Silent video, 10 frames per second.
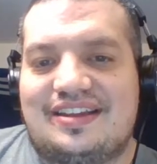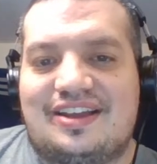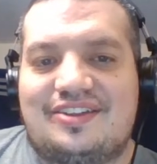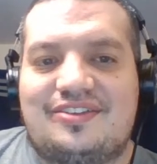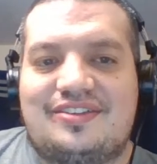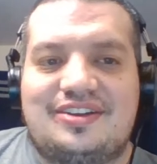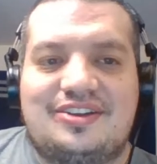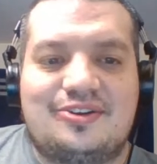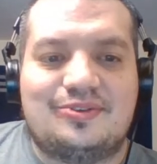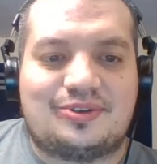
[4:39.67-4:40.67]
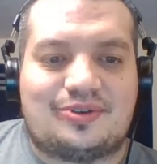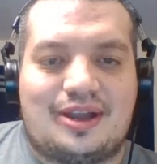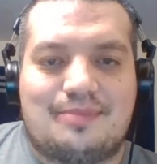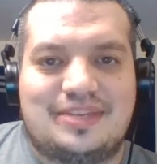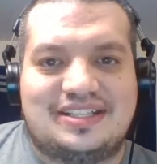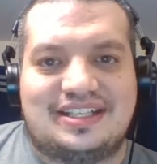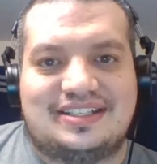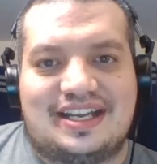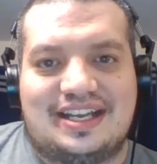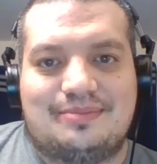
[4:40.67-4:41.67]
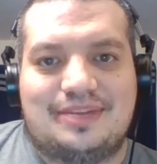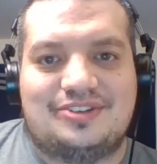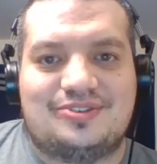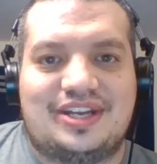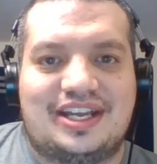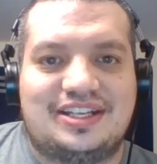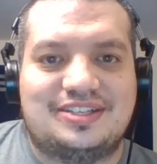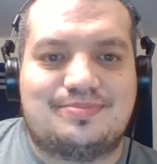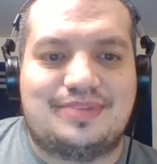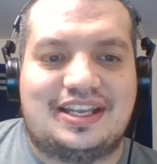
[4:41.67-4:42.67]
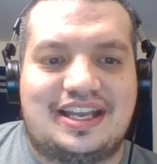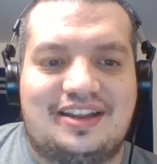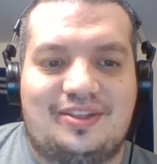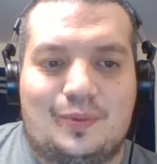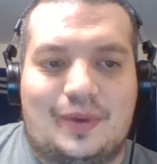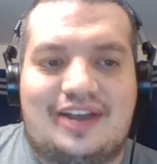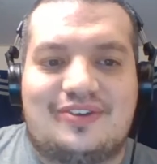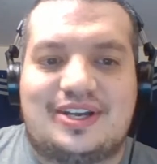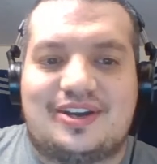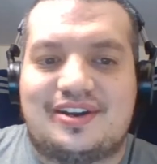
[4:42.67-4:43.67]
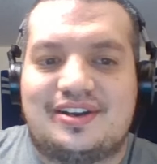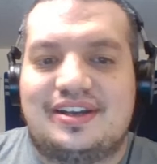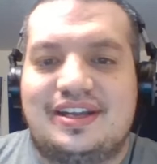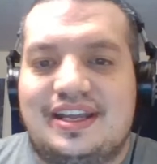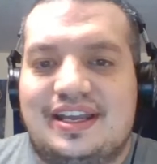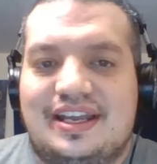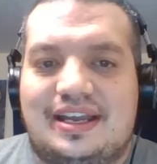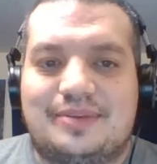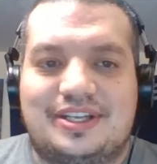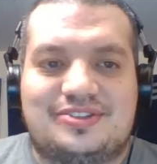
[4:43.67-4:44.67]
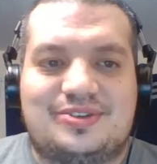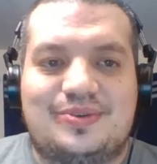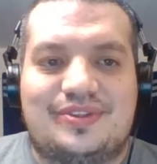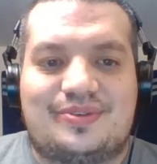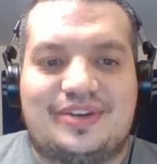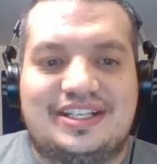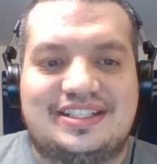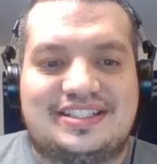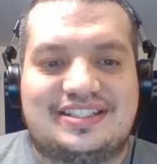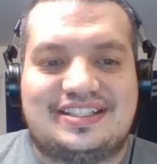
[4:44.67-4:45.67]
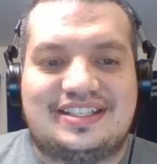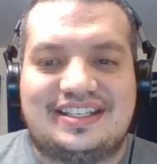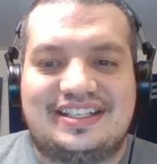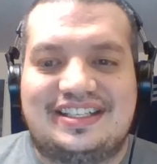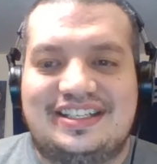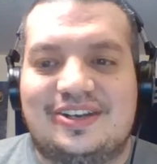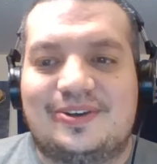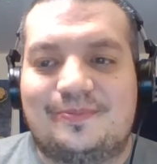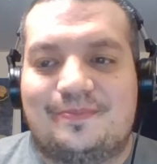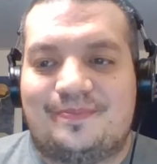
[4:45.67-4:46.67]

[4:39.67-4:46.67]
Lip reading: other than, you know, DeGrom missing time, Andrew Haney's been kind of the wild card. I mean, 2-3 is, you know,